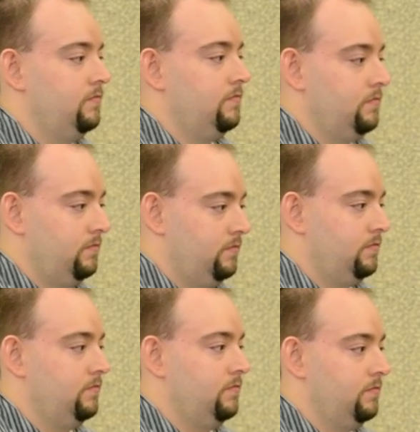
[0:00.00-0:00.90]

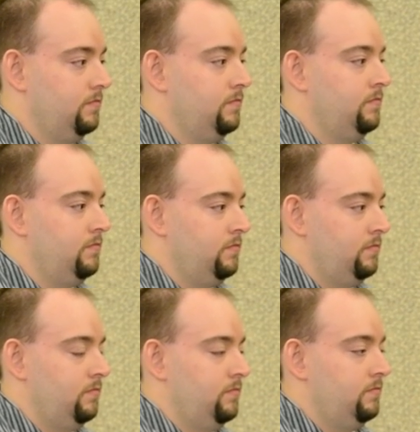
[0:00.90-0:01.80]

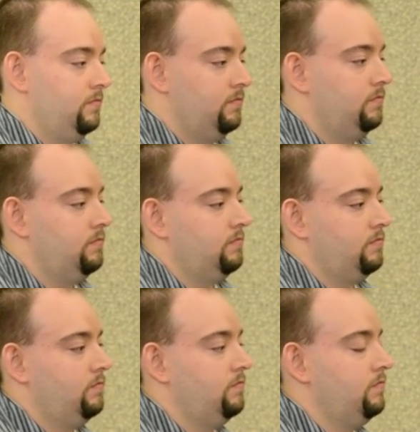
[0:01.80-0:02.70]

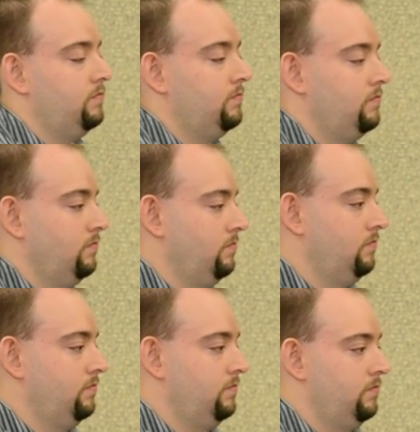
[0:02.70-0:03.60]

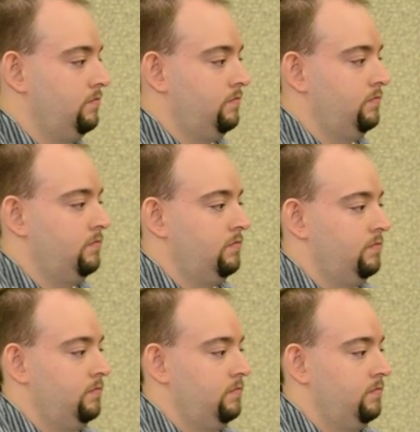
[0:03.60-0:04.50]

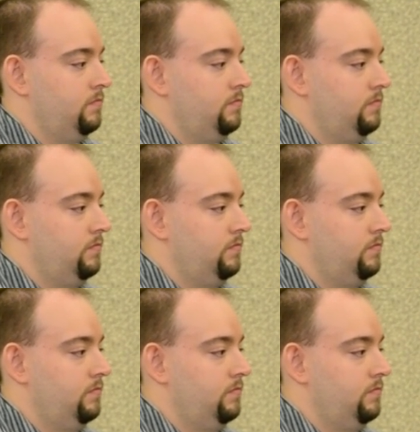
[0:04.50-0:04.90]
(silent)